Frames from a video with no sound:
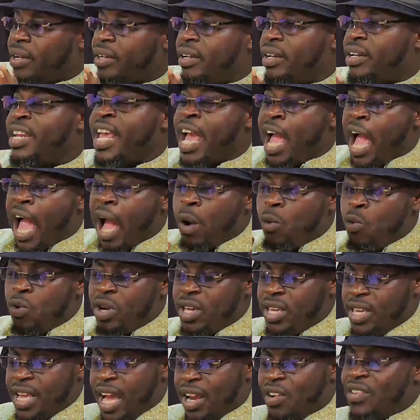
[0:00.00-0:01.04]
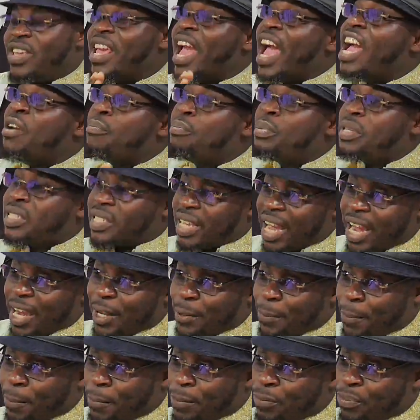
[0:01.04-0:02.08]
near a Wuniano
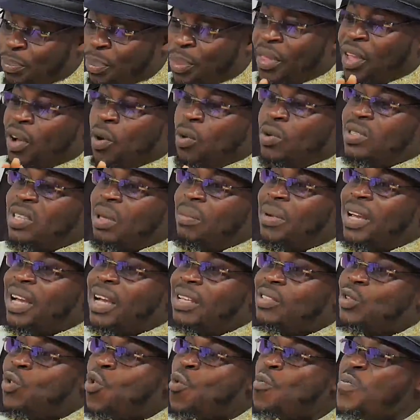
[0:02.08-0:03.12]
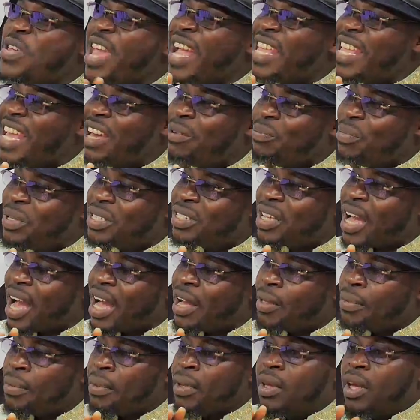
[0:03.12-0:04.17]
Ebisa. Once I make us Ubia near
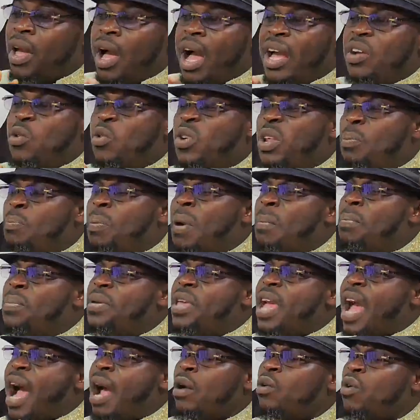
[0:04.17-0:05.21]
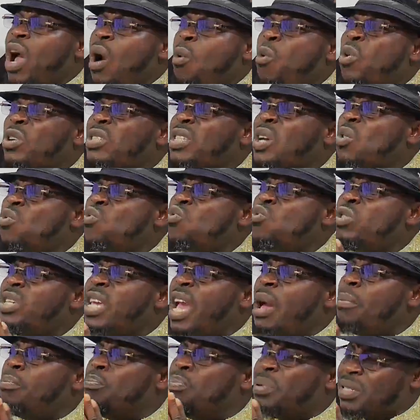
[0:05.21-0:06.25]
Ebisa. And Unipa Biano, I was a wee
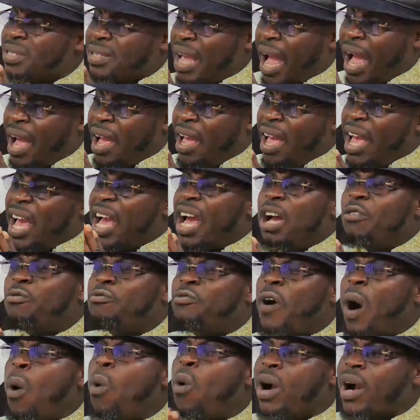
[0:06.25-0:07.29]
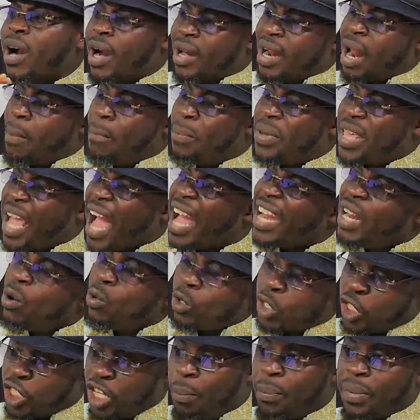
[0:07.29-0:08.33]
Ebisa, a foul crabbia, and I
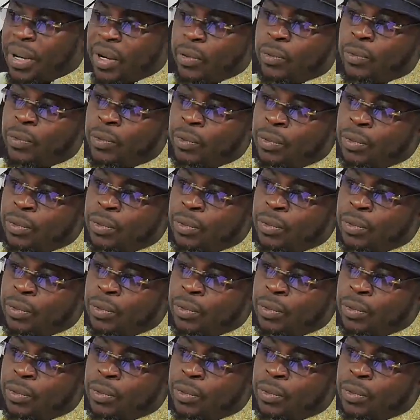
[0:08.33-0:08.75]
was Shabrell.